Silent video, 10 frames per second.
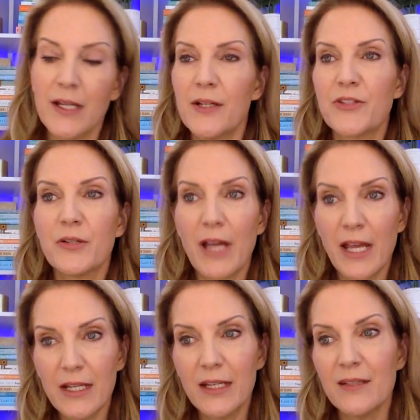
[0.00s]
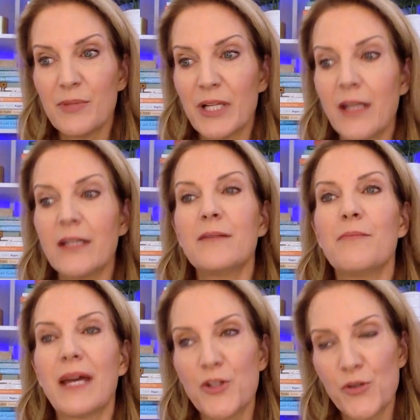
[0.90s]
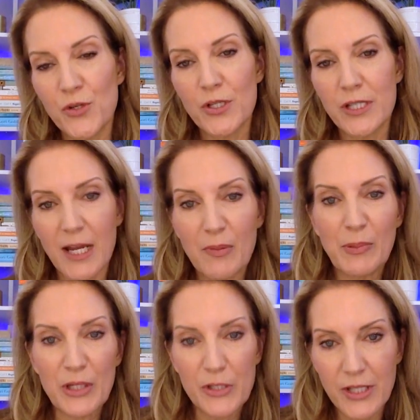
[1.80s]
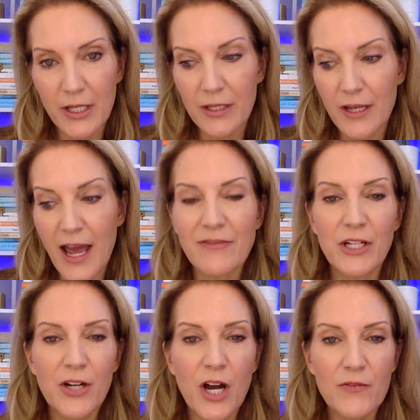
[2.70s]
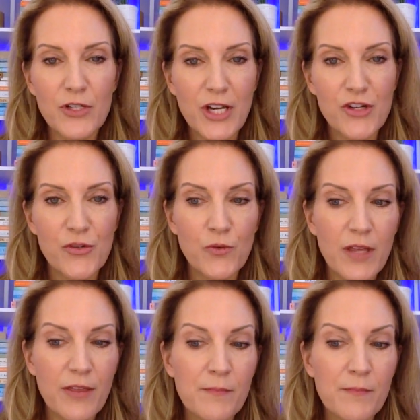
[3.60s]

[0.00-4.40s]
So any mentor type person having a conversation with